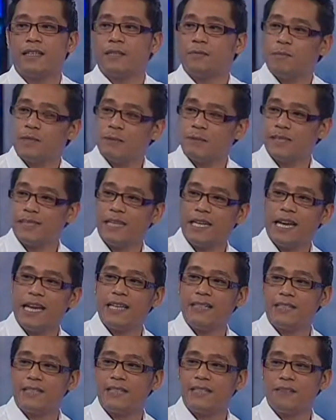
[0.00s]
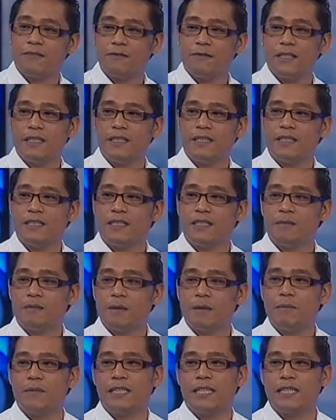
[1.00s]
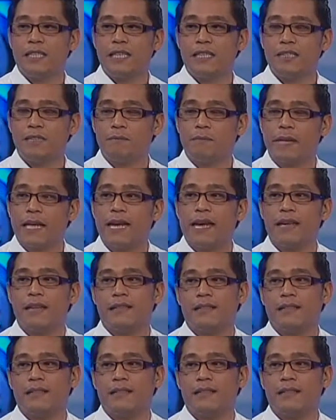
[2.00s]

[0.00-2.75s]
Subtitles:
But publishing has a different publication plan.